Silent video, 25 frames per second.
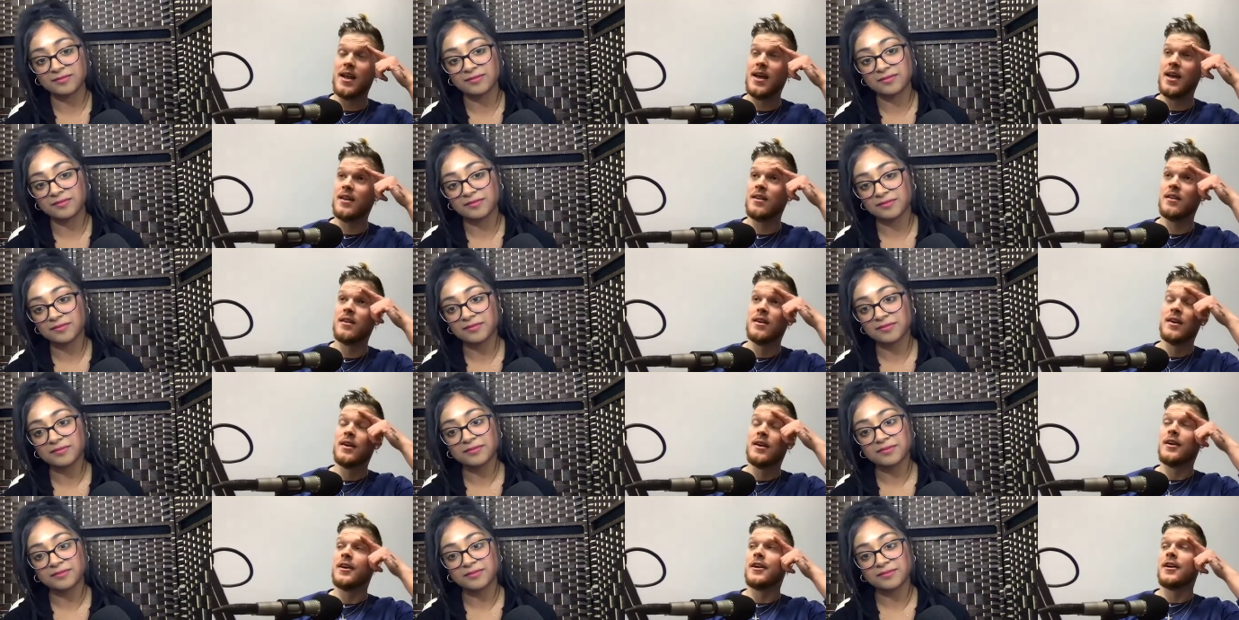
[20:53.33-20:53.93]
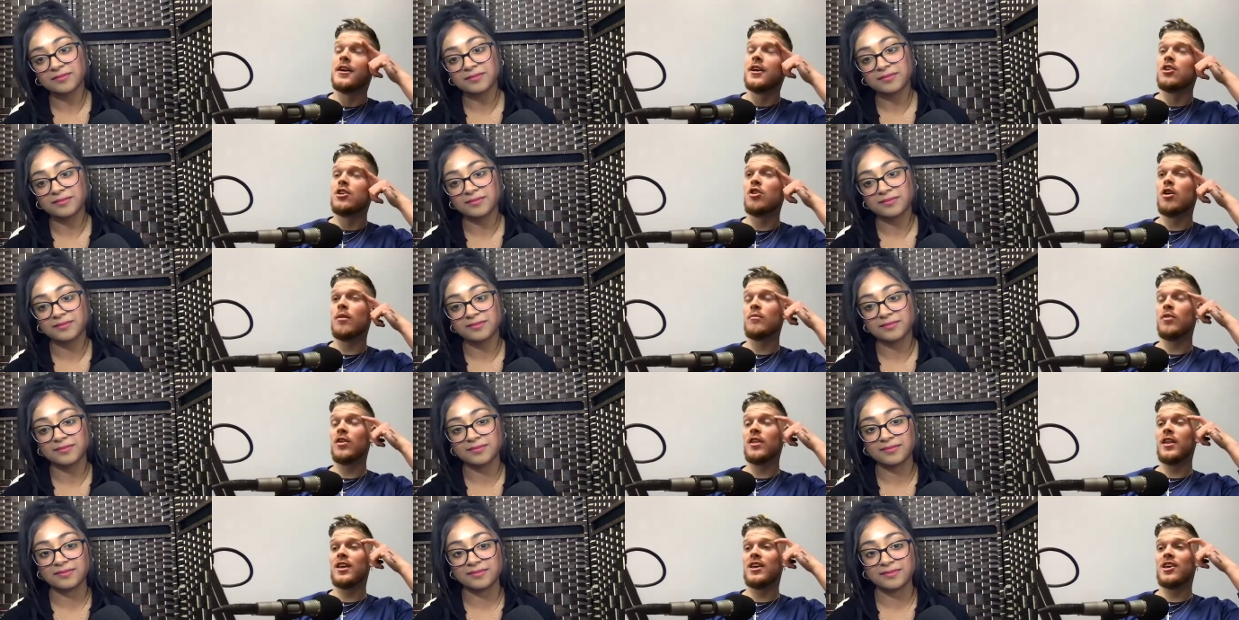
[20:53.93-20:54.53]
Speaker 1: And you know, I'm
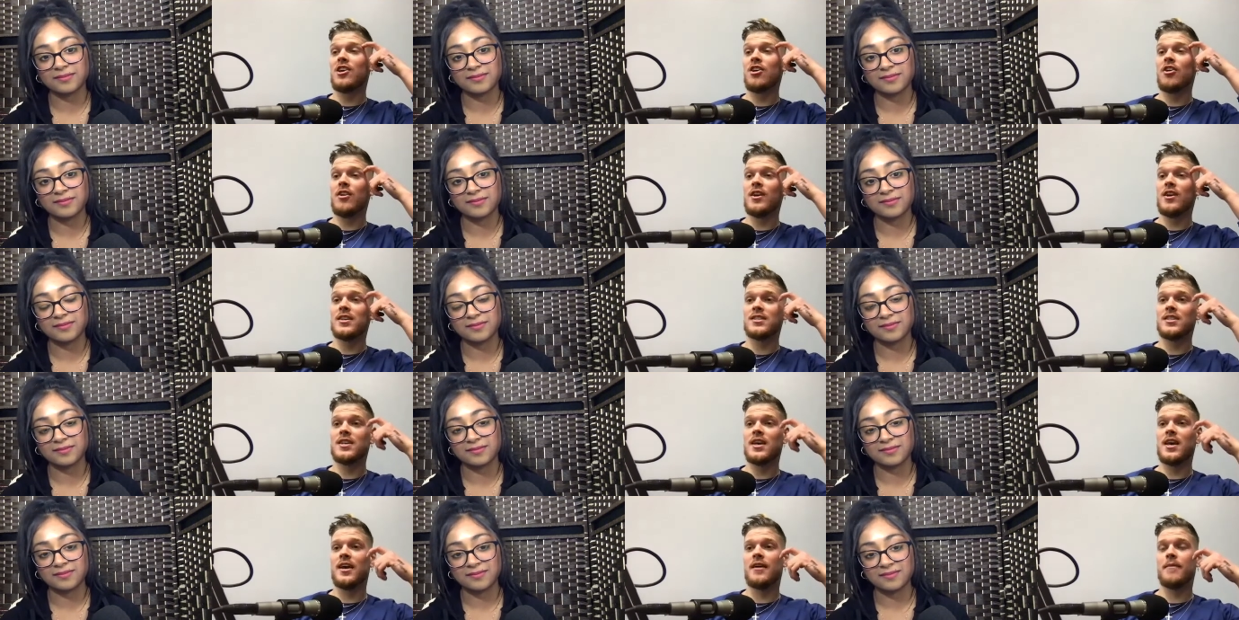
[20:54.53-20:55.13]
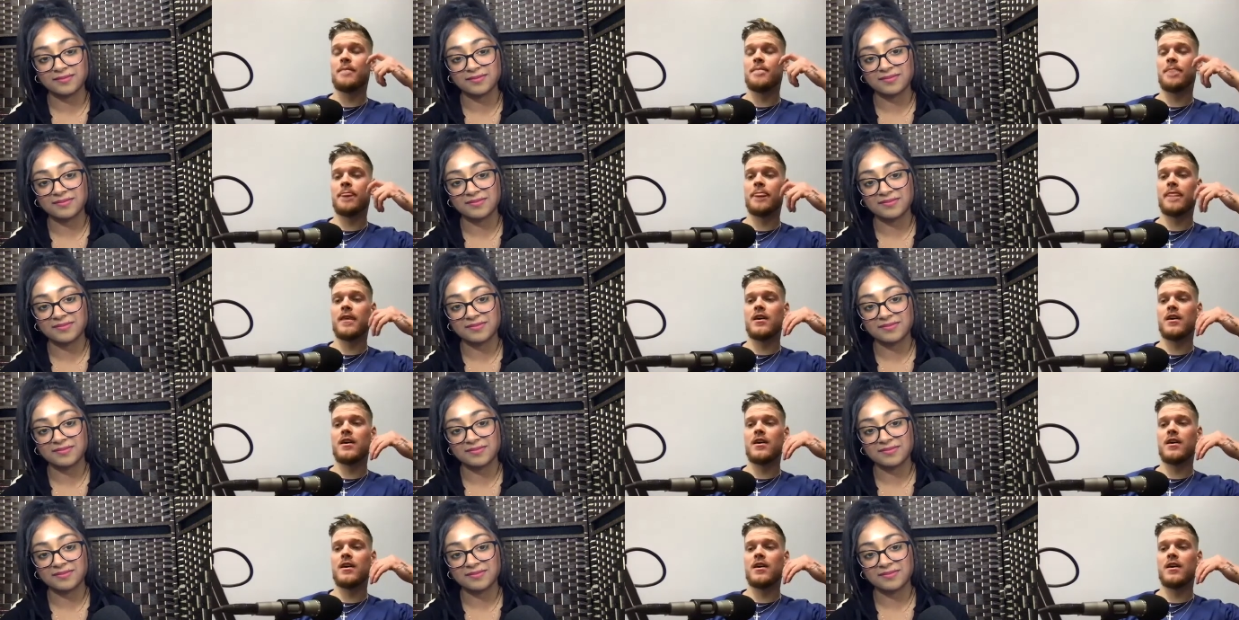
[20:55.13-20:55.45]
really curious, like